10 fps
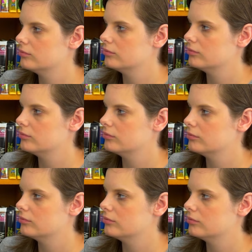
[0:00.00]

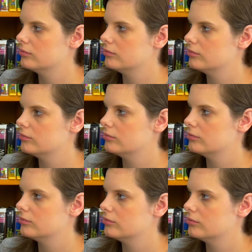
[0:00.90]

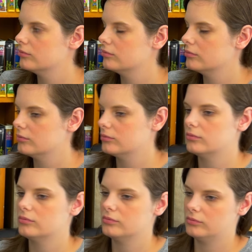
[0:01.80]

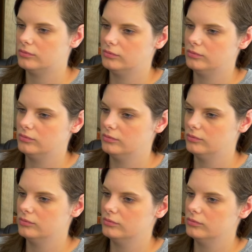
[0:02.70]

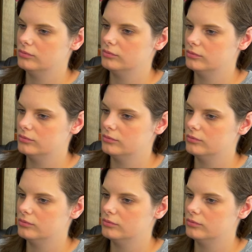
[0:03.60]
(silent)